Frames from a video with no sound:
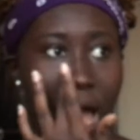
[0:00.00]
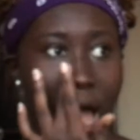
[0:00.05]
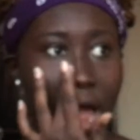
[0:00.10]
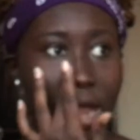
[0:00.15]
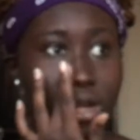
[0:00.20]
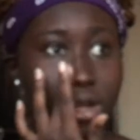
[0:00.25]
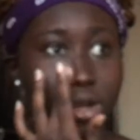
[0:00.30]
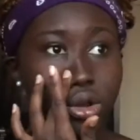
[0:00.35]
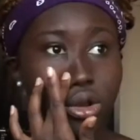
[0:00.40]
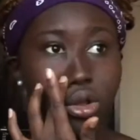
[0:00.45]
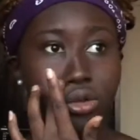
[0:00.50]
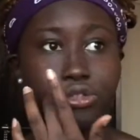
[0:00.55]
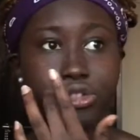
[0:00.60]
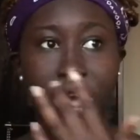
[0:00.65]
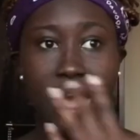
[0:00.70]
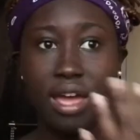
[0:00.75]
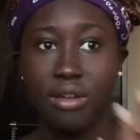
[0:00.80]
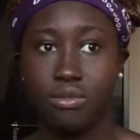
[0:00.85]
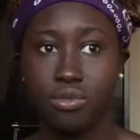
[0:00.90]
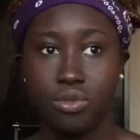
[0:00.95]
I don't know for
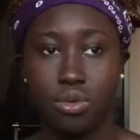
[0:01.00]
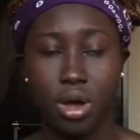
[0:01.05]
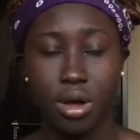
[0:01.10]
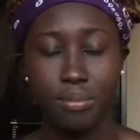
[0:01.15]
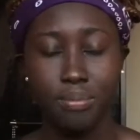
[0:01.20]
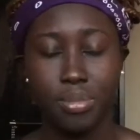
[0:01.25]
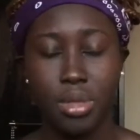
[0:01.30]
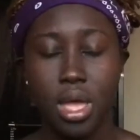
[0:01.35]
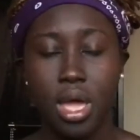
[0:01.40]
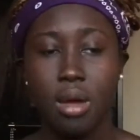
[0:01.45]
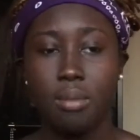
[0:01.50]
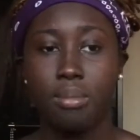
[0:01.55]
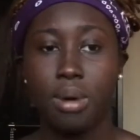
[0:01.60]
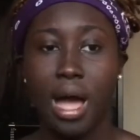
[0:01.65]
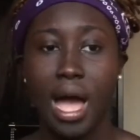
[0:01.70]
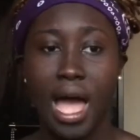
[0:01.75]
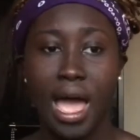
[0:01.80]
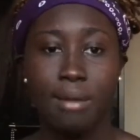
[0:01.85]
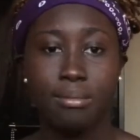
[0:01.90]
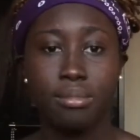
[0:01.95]
everyone, but
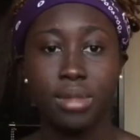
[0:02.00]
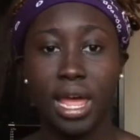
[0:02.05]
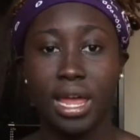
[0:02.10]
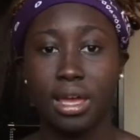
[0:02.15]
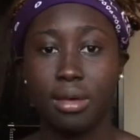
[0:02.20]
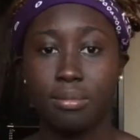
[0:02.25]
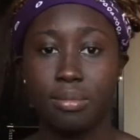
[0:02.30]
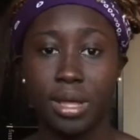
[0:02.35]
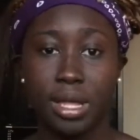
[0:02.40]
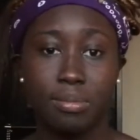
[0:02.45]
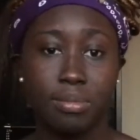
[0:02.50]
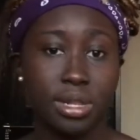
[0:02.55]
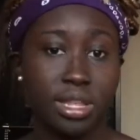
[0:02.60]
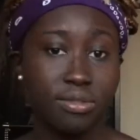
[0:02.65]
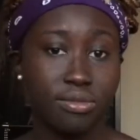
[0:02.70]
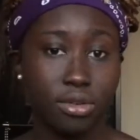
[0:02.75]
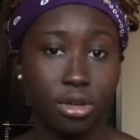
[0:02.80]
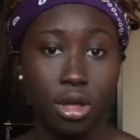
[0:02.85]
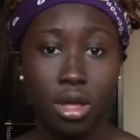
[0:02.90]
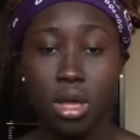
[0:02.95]
I'm like a big
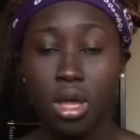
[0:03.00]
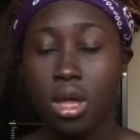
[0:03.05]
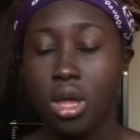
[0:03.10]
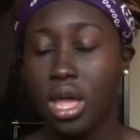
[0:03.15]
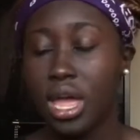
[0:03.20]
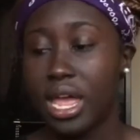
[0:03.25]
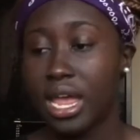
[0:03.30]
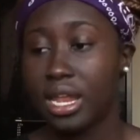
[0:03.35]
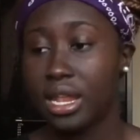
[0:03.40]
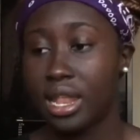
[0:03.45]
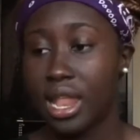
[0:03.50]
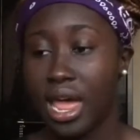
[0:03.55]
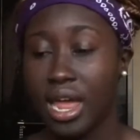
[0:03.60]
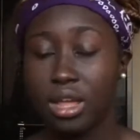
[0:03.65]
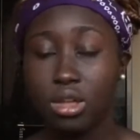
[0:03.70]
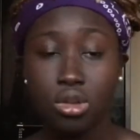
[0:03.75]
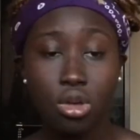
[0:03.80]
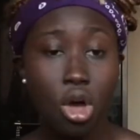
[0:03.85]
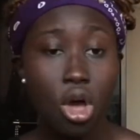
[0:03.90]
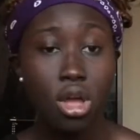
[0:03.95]
believer in like
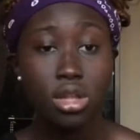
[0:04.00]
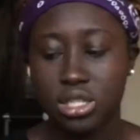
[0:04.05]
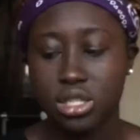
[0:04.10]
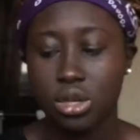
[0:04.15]
God.